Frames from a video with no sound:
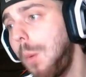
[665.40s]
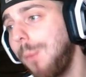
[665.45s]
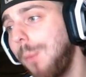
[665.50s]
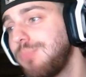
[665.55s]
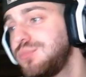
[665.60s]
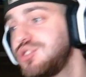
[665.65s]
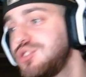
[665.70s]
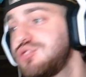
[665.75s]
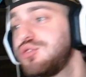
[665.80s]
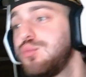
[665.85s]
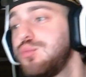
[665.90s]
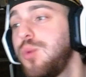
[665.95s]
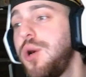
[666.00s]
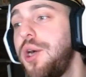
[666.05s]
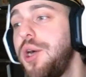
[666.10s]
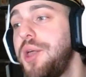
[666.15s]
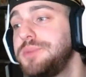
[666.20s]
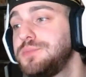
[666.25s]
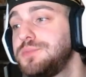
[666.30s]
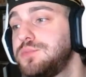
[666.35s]
This is
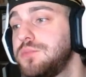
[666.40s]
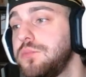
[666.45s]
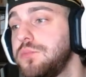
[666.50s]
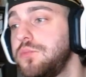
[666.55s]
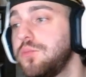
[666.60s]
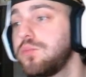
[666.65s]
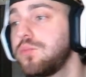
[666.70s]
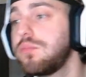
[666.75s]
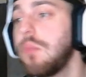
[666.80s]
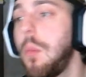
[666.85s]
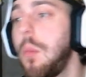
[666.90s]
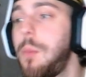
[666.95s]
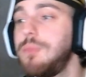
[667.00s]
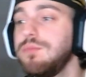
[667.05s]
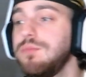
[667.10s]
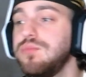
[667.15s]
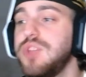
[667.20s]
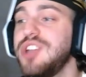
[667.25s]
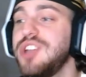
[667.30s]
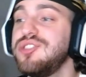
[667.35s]
what
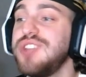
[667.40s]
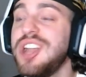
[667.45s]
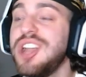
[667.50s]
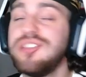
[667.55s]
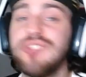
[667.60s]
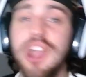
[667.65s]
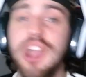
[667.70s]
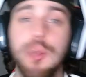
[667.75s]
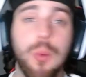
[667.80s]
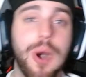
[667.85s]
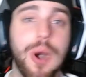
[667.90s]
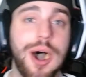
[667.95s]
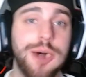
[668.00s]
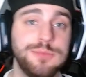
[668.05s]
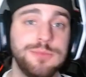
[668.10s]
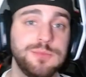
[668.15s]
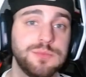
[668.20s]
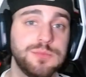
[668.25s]
they think they want,